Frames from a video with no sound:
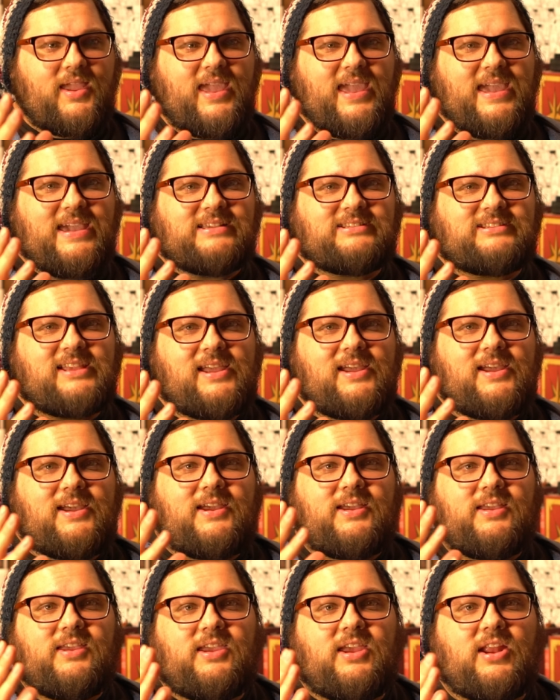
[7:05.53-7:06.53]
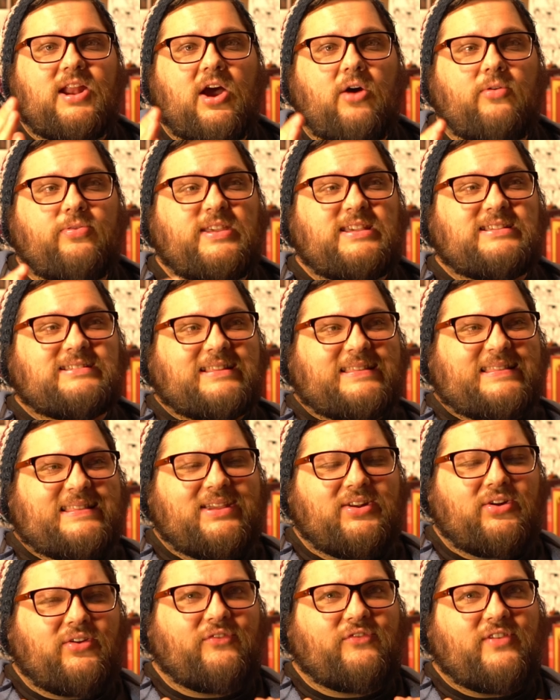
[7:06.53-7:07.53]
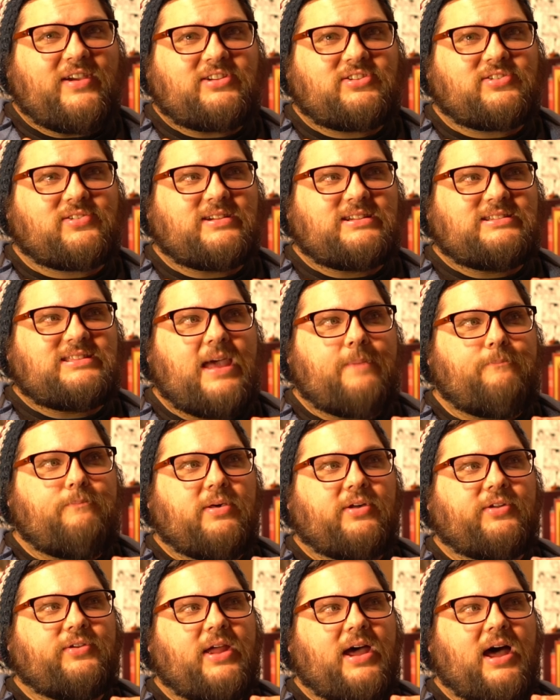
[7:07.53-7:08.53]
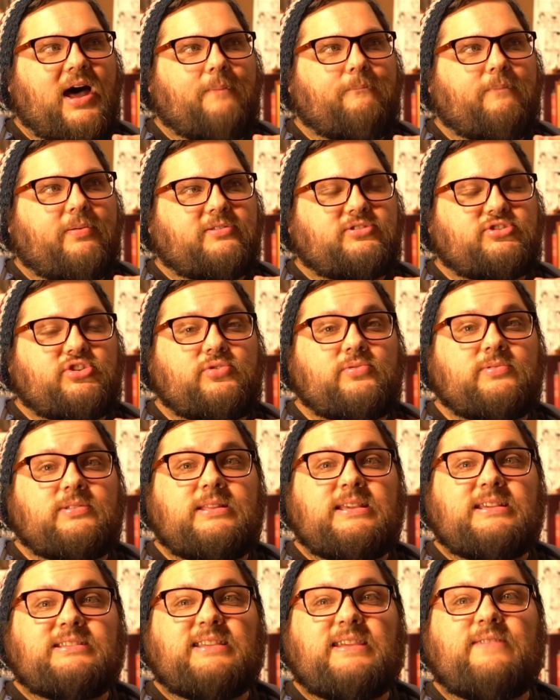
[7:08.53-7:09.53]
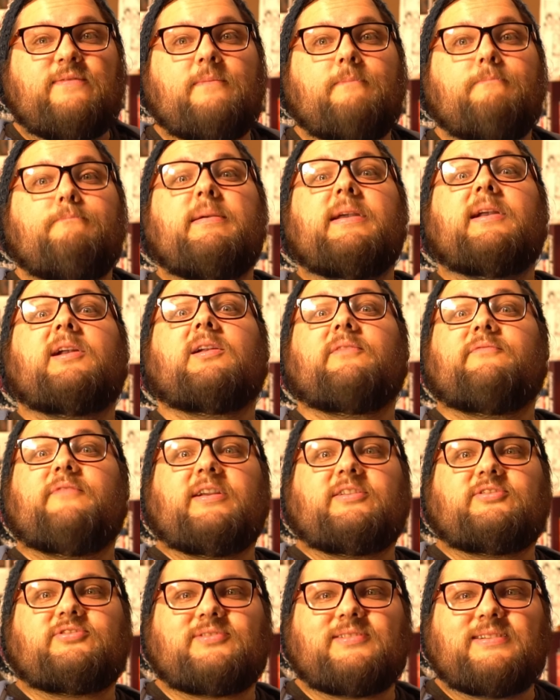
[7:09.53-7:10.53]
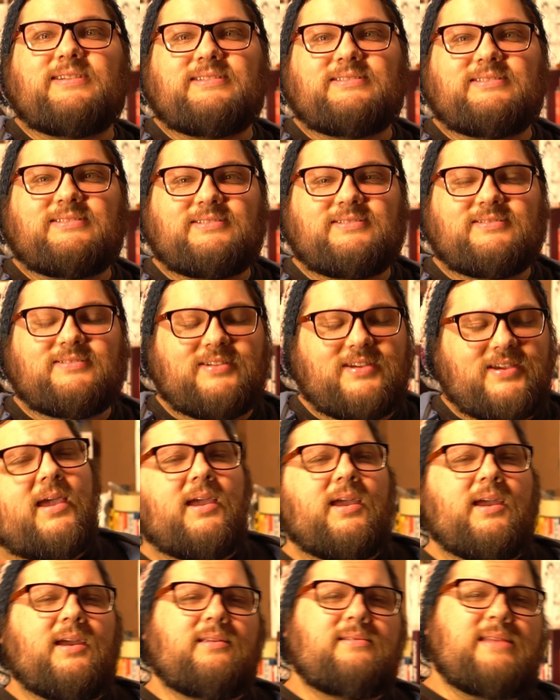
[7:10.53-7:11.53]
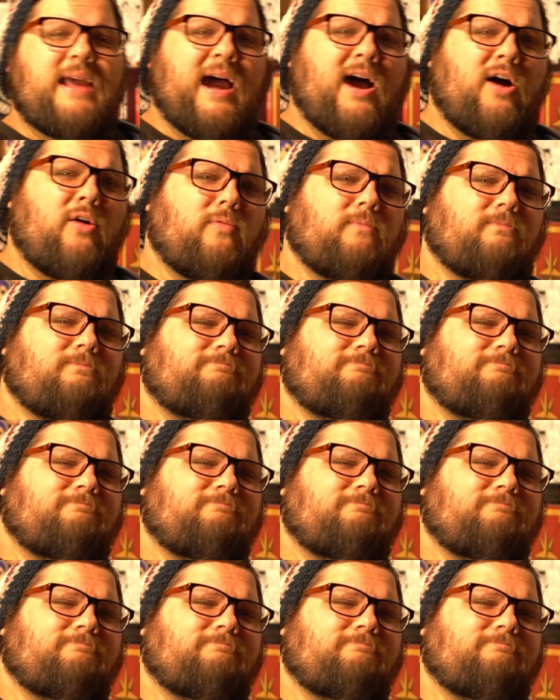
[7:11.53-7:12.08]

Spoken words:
is, you know, these little victories that build up to these even bigger victories. Now,